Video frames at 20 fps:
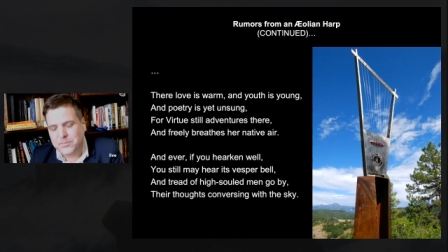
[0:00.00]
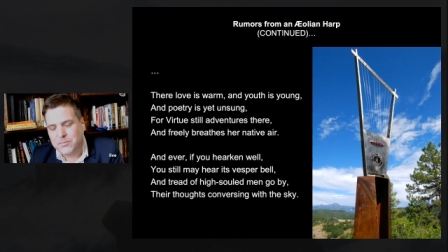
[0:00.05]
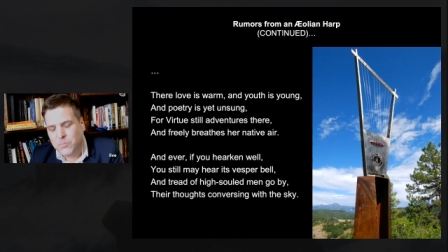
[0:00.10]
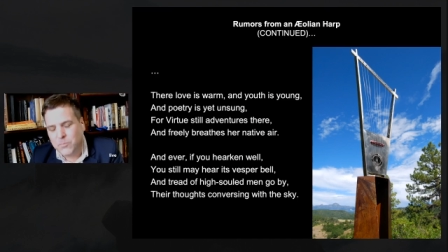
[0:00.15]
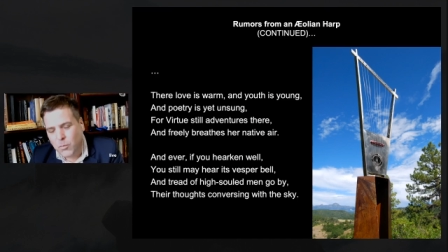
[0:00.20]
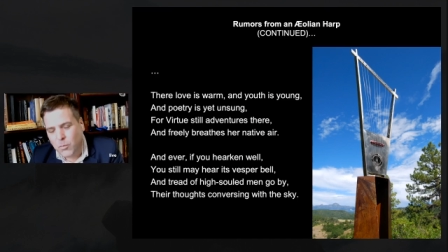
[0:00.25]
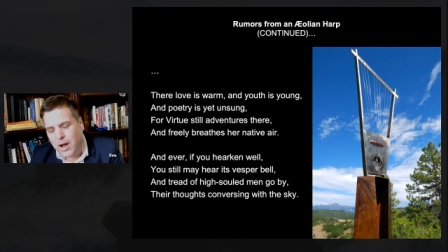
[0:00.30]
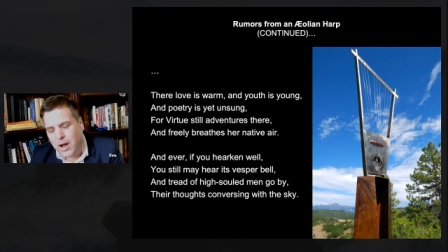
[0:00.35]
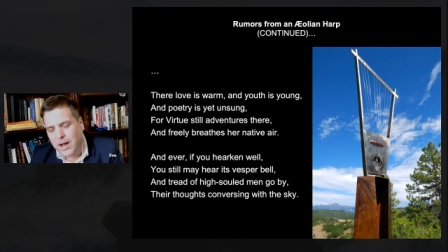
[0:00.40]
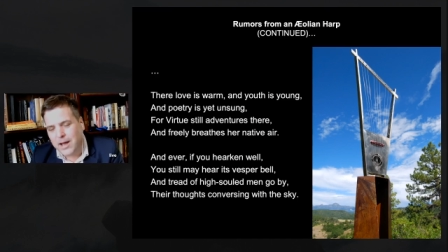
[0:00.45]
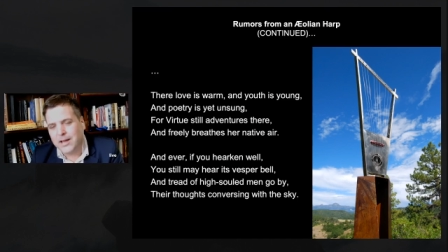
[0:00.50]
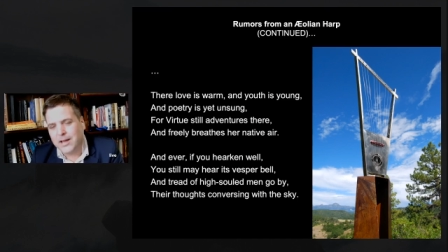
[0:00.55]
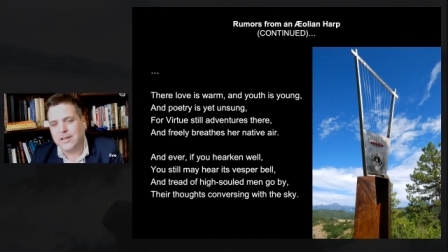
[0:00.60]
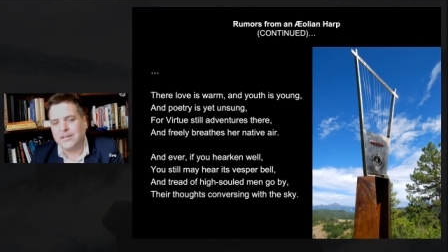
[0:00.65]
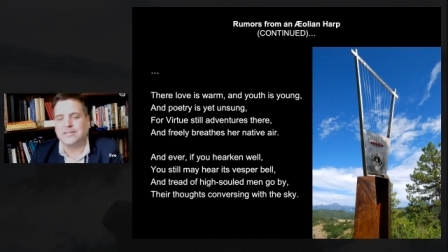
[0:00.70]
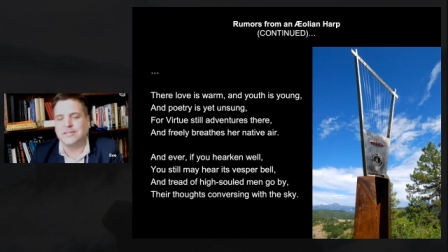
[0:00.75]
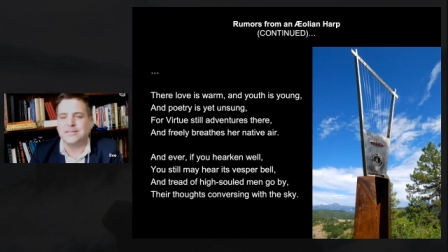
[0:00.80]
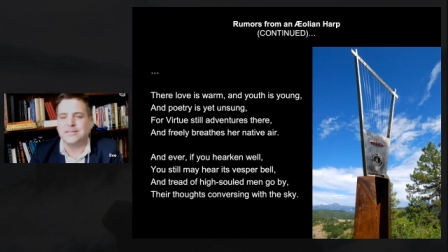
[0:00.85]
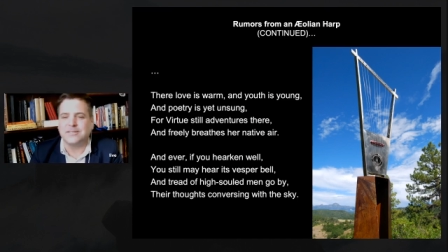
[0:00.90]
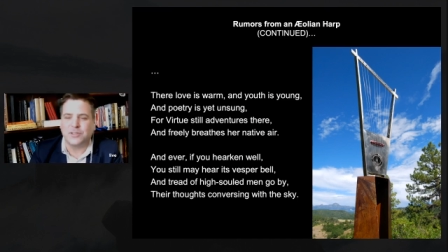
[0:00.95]

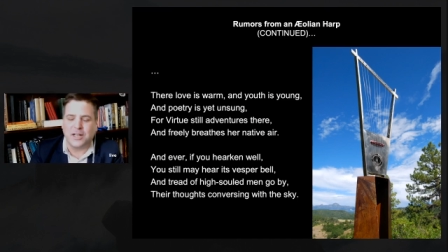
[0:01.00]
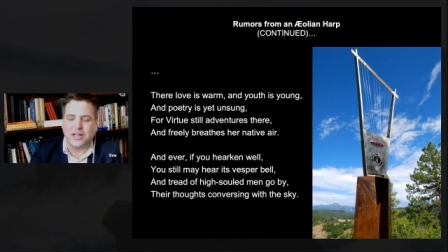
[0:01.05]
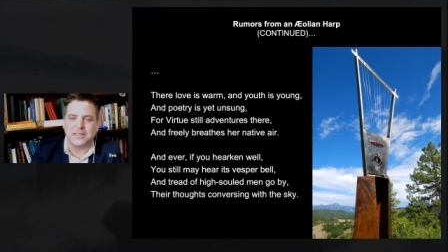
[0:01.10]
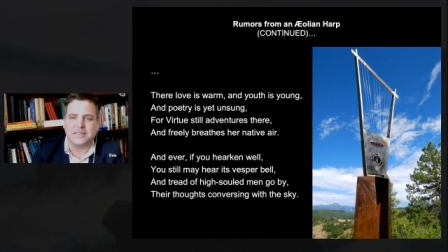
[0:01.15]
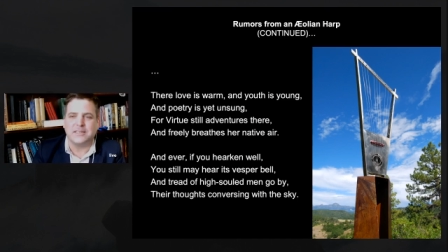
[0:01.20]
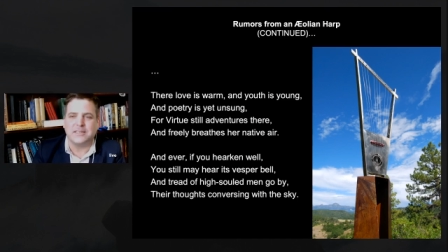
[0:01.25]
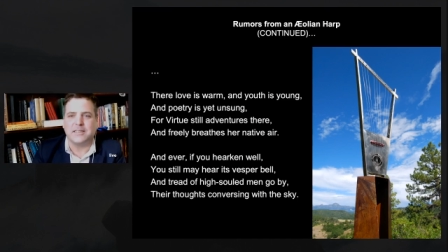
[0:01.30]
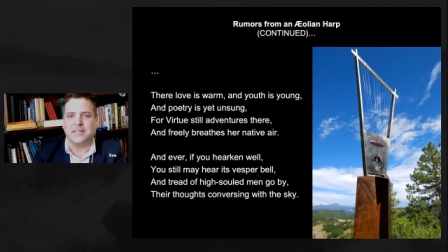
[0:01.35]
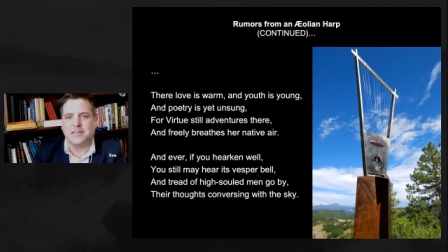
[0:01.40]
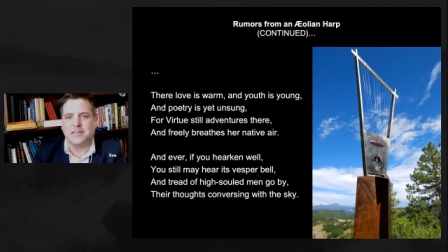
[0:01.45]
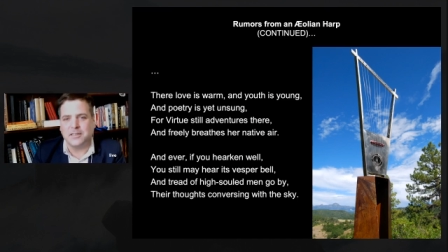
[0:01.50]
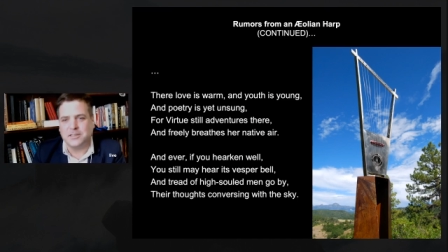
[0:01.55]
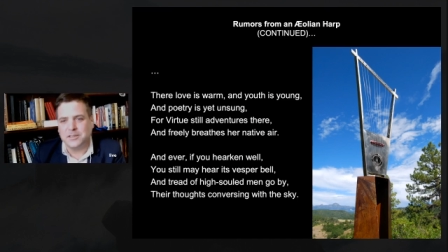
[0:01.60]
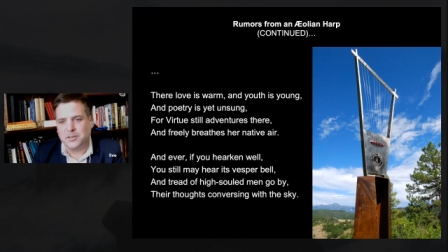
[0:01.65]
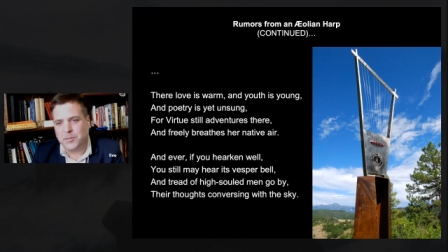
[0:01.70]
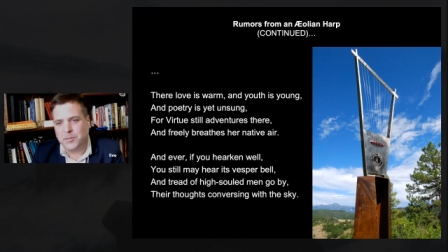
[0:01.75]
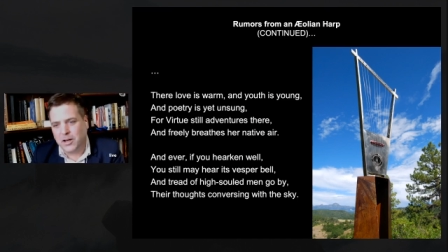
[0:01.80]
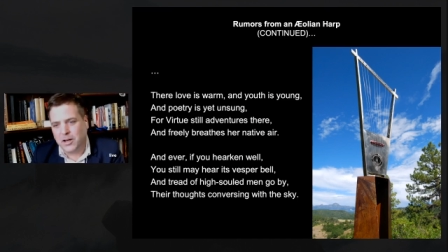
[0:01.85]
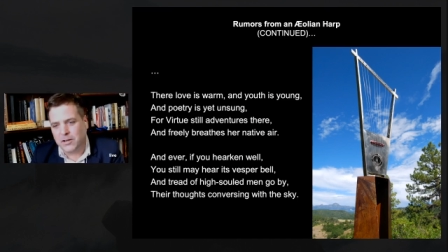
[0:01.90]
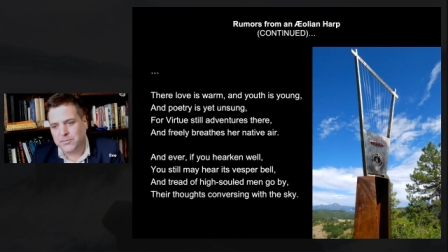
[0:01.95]
while transcendentalism
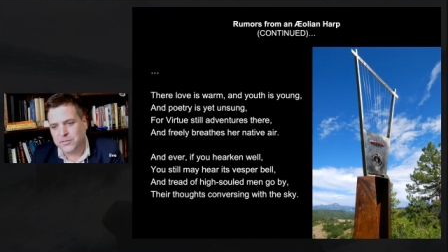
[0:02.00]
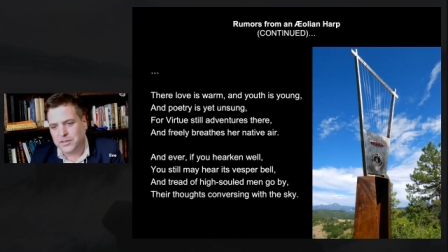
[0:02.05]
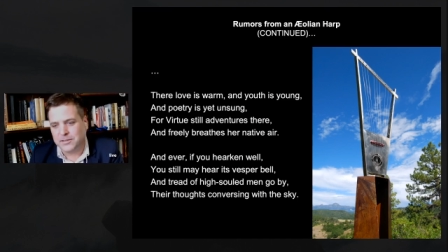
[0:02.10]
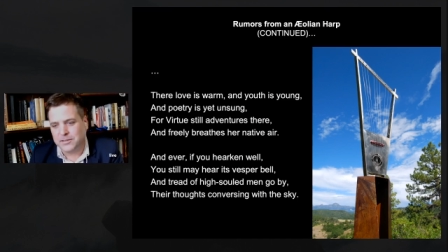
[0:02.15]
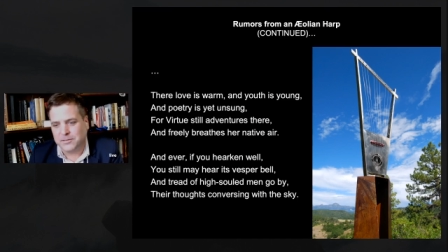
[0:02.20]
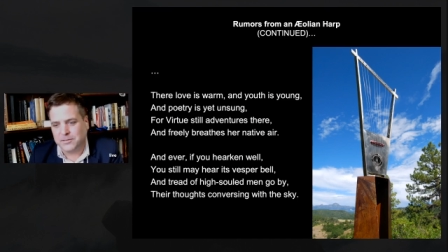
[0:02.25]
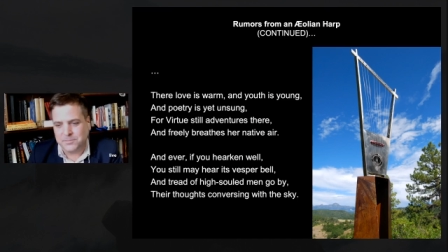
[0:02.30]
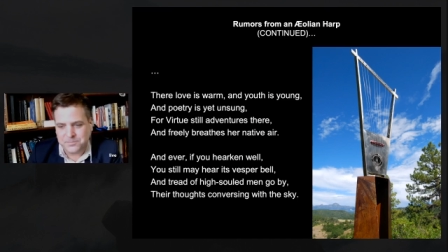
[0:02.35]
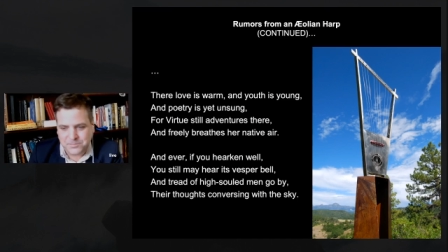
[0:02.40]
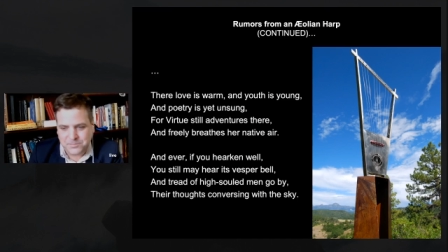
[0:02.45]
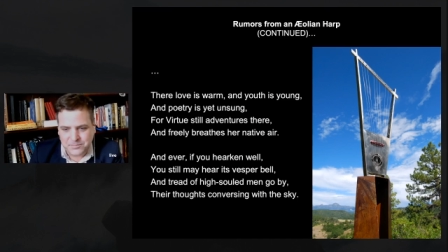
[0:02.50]
often